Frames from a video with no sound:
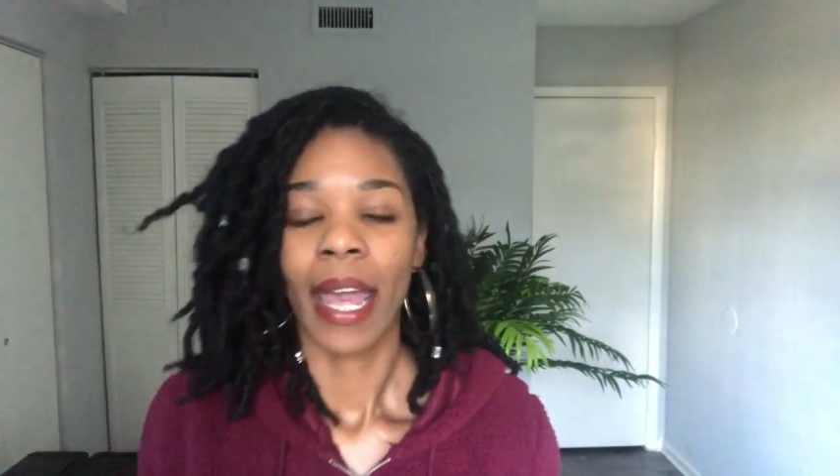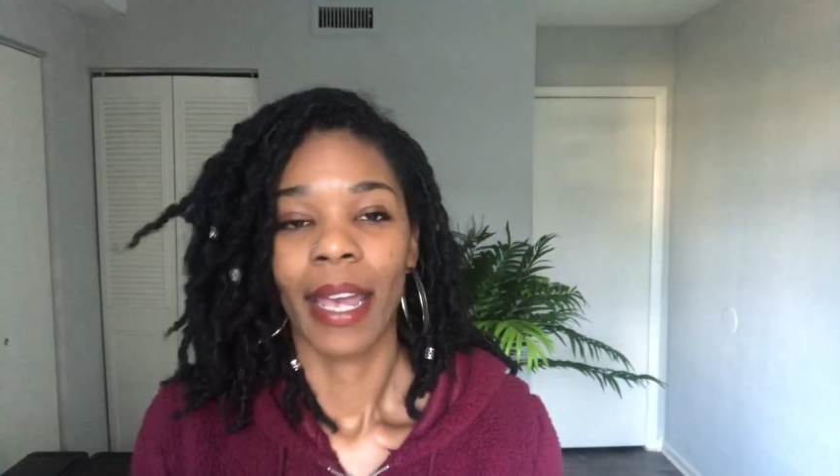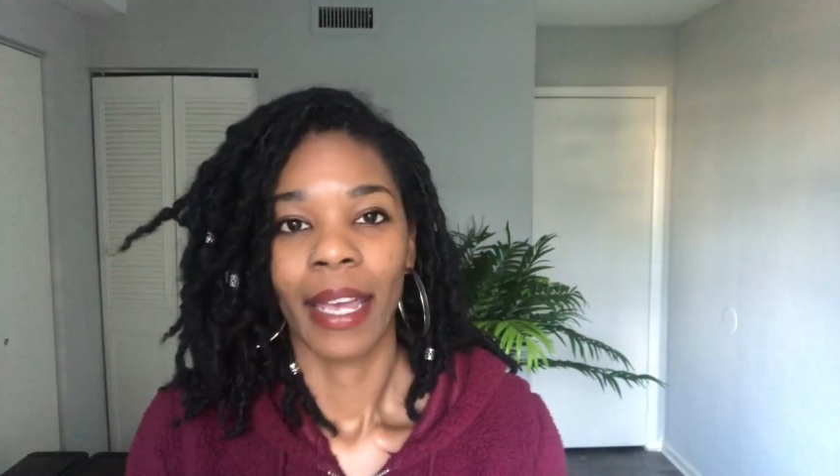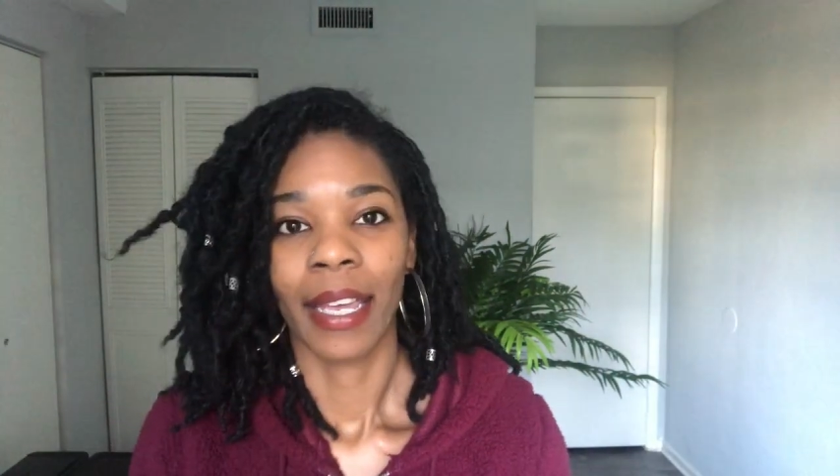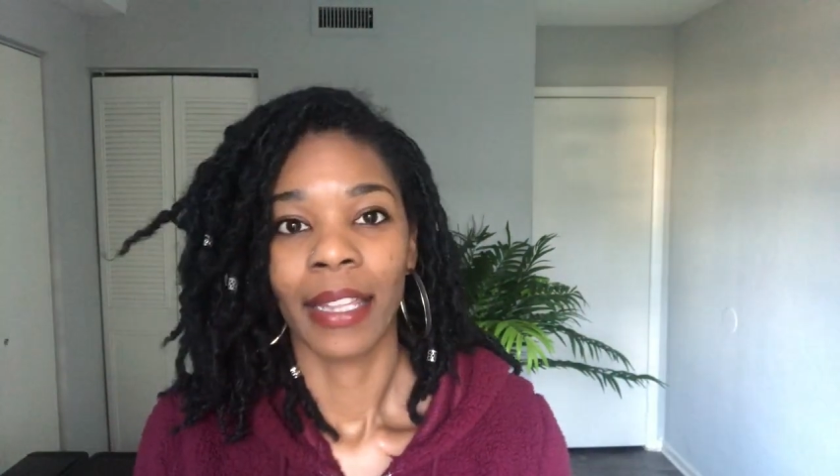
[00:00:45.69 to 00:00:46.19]

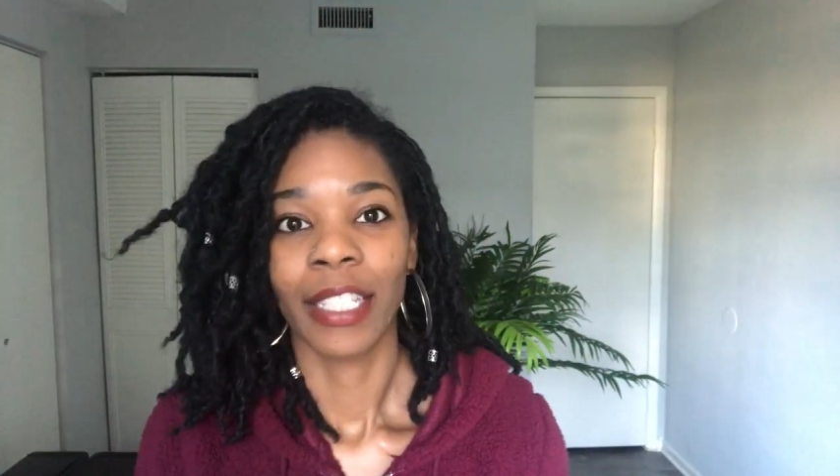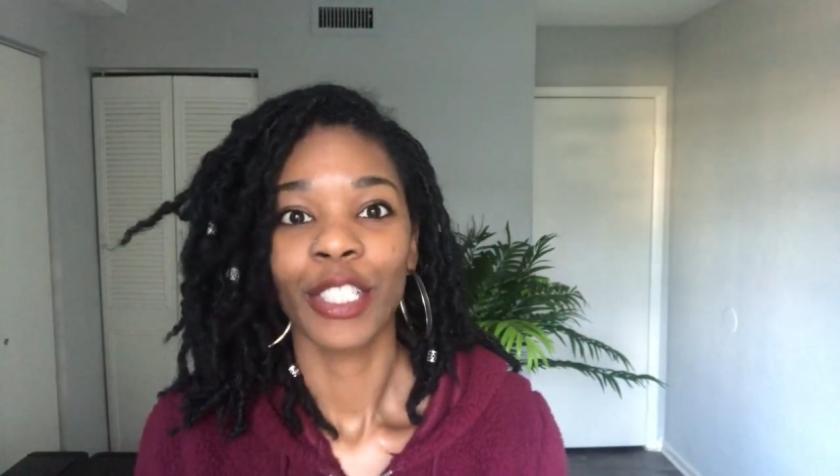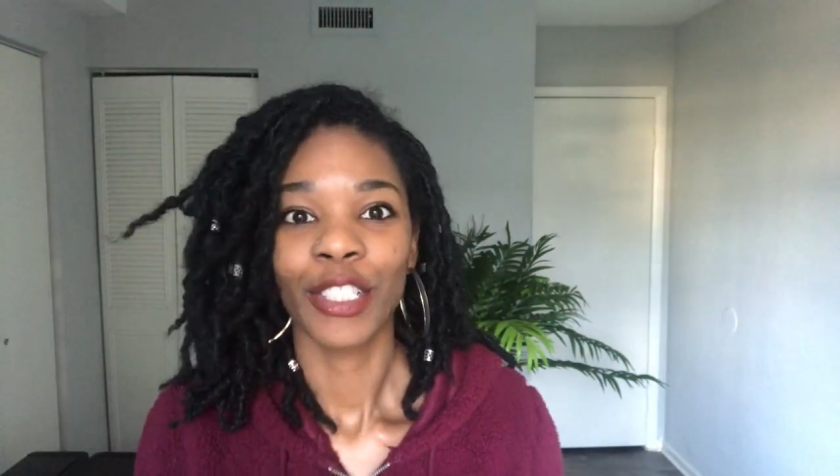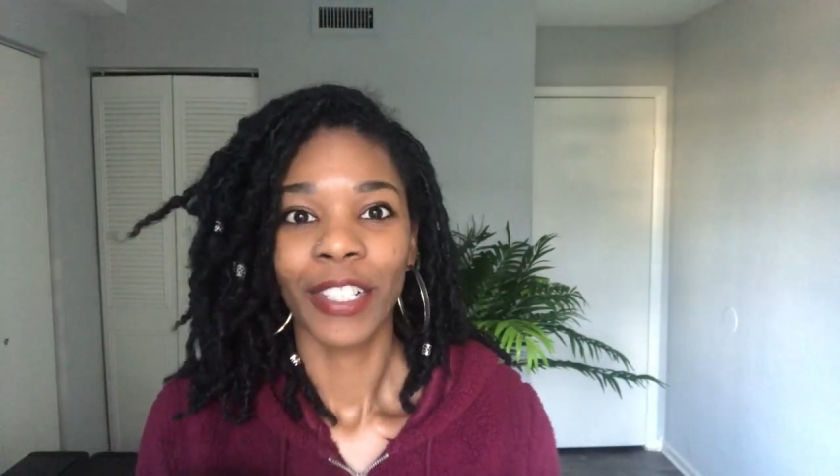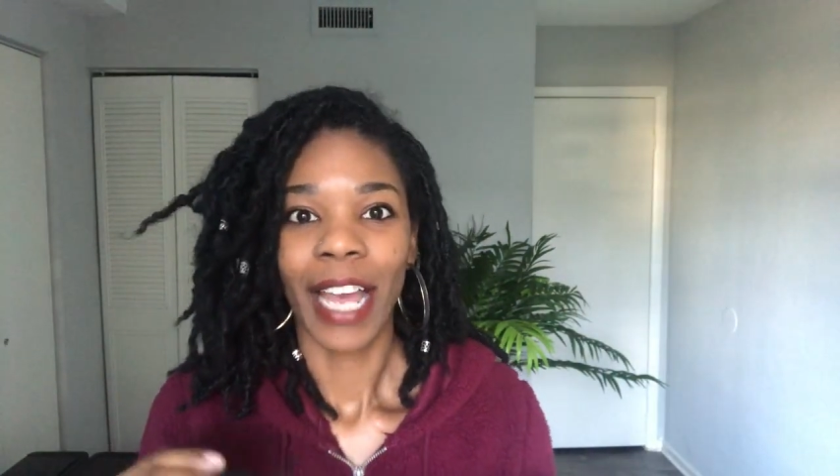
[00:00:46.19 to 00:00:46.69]
And this
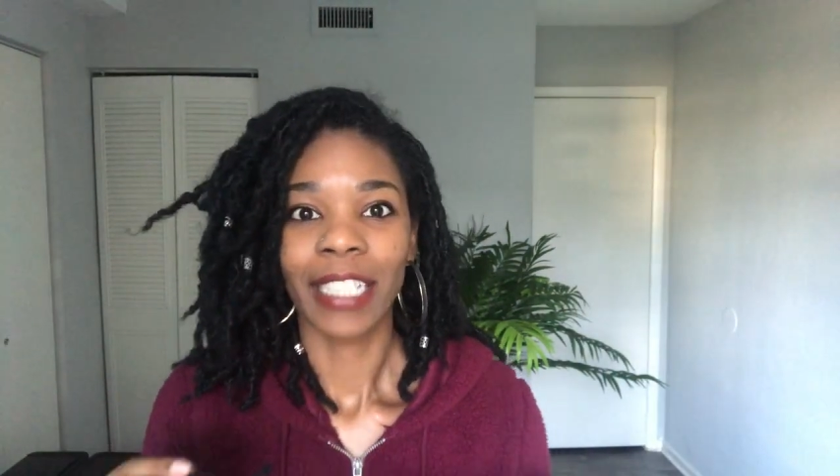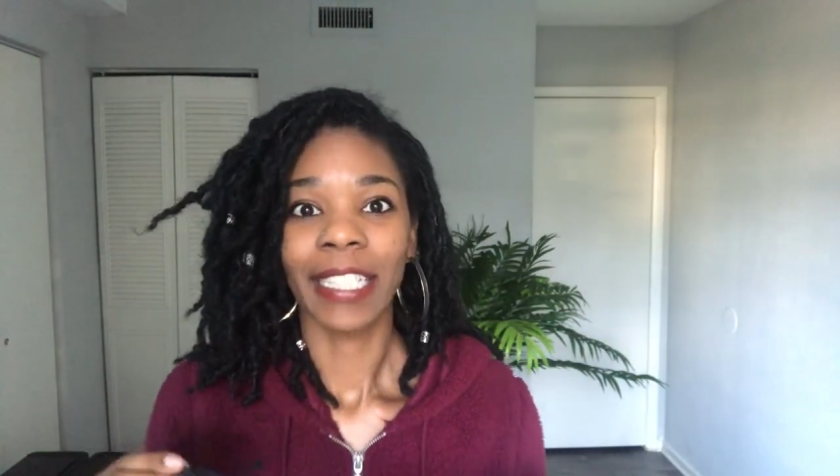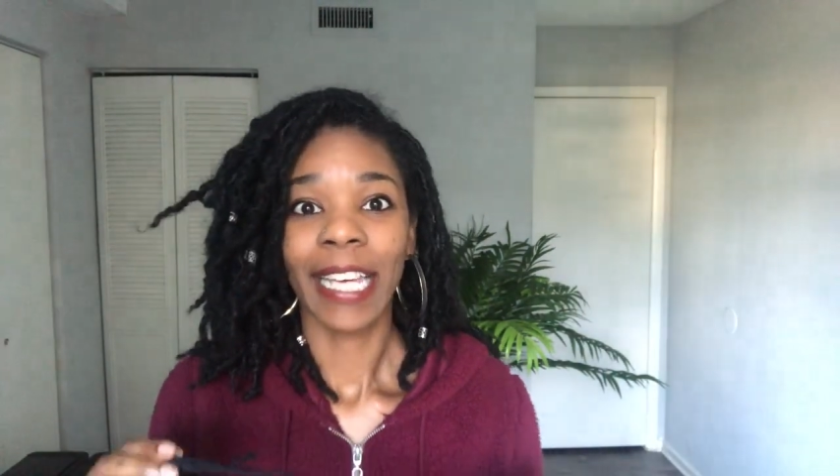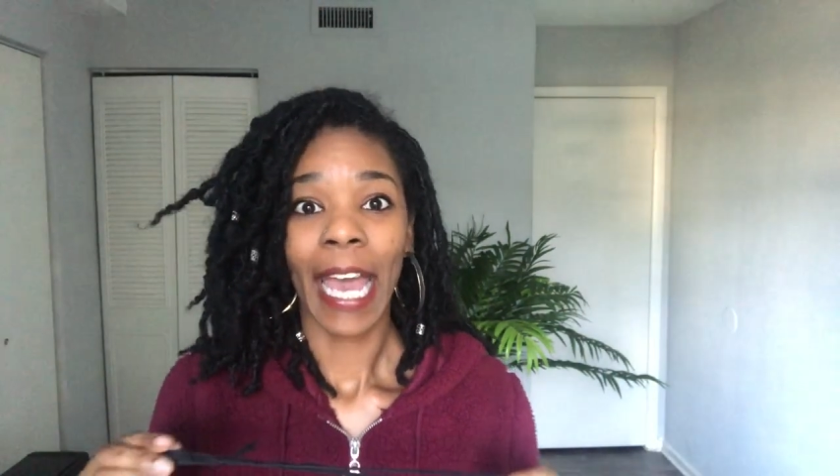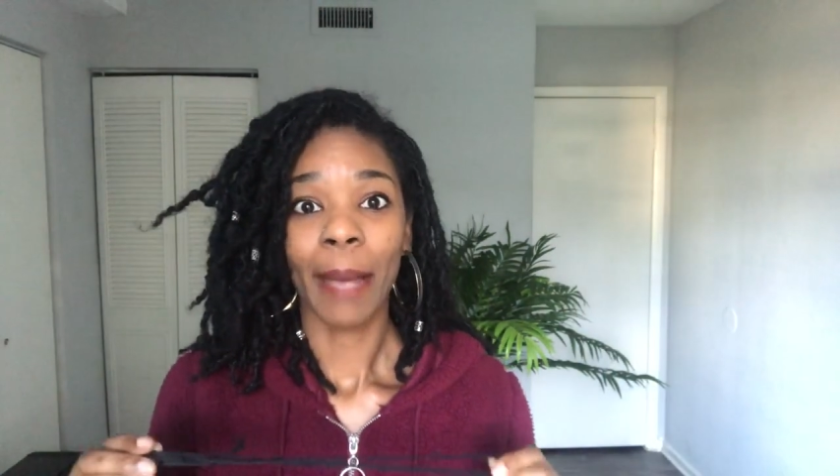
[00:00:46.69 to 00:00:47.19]
string actually
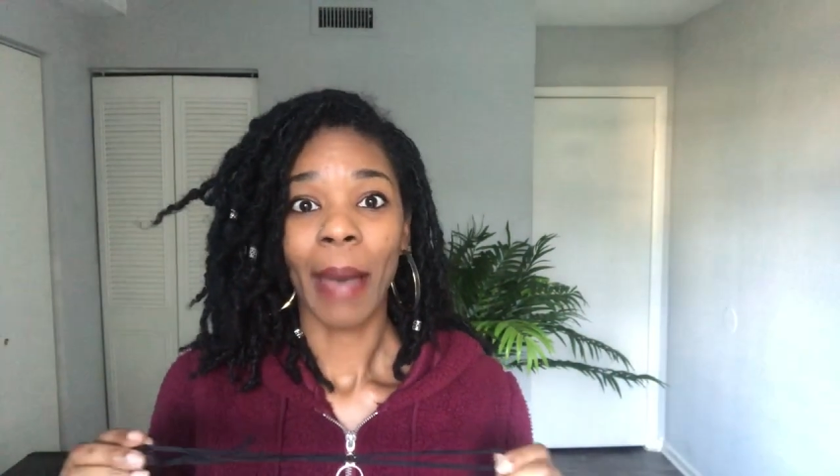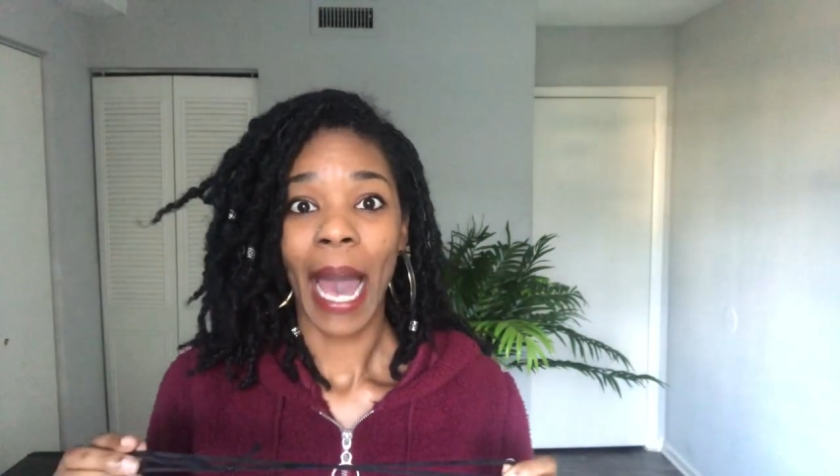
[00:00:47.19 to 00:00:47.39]
came